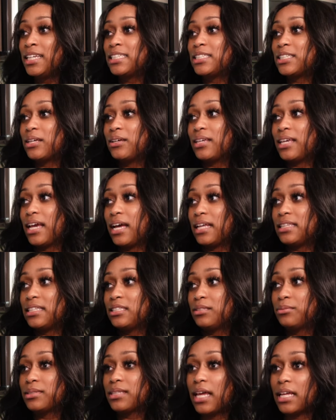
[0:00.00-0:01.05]
So yeah,
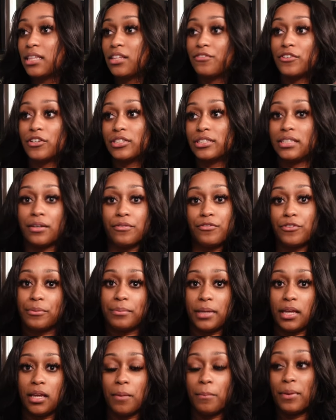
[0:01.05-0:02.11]
this was like the first step for
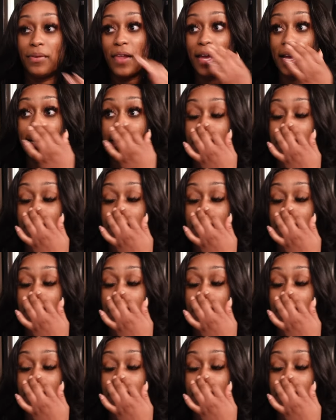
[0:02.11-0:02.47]
me. But like I